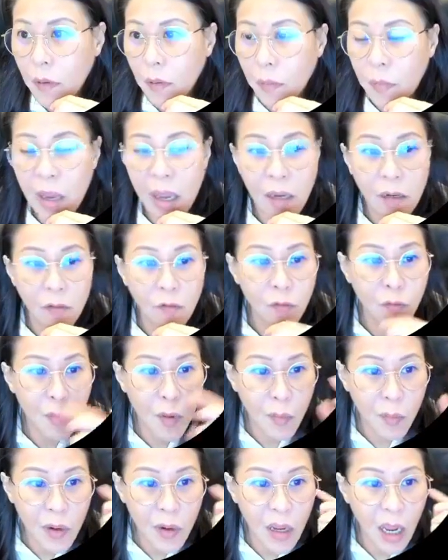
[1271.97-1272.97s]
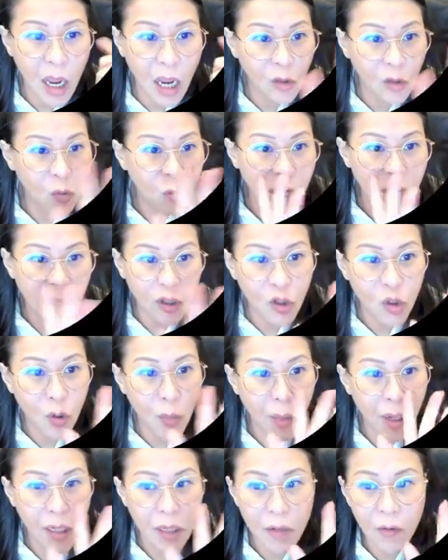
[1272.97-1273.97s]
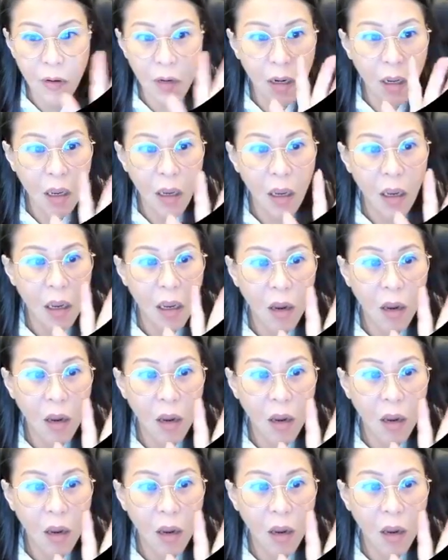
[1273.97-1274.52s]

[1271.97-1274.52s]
But remember, ah, I don't touch your money one. Uh.